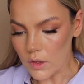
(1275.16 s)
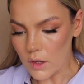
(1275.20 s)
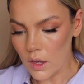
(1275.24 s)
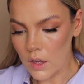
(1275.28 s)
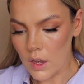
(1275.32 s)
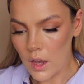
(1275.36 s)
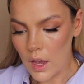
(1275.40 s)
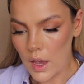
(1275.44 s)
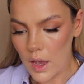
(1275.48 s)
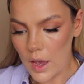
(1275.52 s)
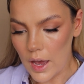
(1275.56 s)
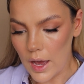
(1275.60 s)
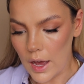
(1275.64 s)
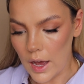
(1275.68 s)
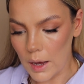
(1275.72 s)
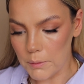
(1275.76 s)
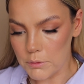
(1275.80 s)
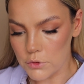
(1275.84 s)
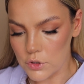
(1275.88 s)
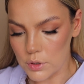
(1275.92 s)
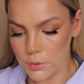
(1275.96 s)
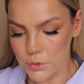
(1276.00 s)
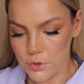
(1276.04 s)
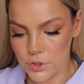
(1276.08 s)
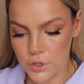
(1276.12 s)
So
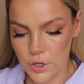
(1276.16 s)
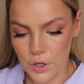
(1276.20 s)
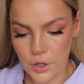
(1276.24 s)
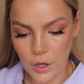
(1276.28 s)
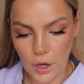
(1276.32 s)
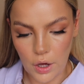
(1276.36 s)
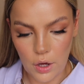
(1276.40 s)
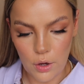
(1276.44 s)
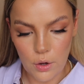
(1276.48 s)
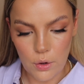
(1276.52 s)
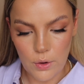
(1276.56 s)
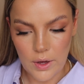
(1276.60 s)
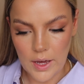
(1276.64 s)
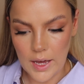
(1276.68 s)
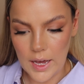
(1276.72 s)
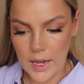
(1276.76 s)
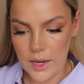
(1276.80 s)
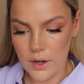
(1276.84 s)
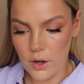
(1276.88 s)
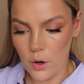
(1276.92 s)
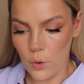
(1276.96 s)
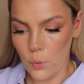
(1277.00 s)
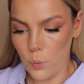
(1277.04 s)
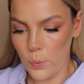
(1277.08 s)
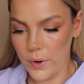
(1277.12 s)
I'm just going to go
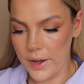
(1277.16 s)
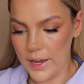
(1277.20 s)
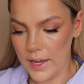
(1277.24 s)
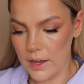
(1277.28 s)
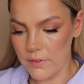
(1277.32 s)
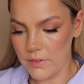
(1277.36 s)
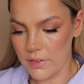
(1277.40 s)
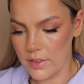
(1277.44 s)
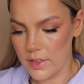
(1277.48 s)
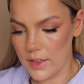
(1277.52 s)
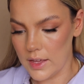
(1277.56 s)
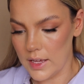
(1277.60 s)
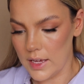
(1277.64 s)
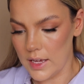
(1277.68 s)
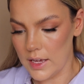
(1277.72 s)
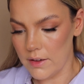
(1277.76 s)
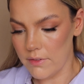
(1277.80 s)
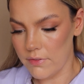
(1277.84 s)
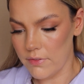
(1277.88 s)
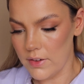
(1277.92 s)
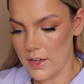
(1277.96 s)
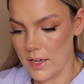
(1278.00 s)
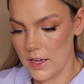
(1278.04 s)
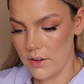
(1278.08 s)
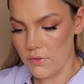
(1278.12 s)
in with the
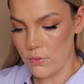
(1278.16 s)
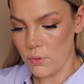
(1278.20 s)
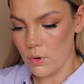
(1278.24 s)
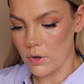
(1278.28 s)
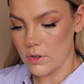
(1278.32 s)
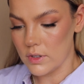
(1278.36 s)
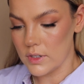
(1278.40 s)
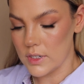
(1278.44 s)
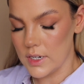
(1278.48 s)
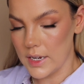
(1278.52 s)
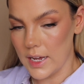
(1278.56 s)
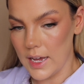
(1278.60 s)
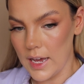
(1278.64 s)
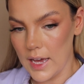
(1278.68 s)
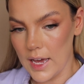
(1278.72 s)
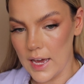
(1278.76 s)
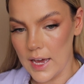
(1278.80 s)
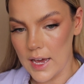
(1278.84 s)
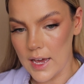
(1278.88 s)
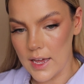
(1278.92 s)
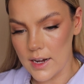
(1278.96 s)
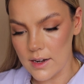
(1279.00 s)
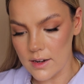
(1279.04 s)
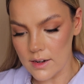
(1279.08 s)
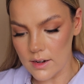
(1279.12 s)
Vieve wand
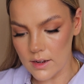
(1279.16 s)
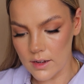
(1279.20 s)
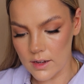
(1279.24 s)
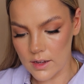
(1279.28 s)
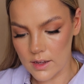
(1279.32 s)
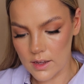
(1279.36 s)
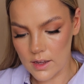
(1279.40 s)
again.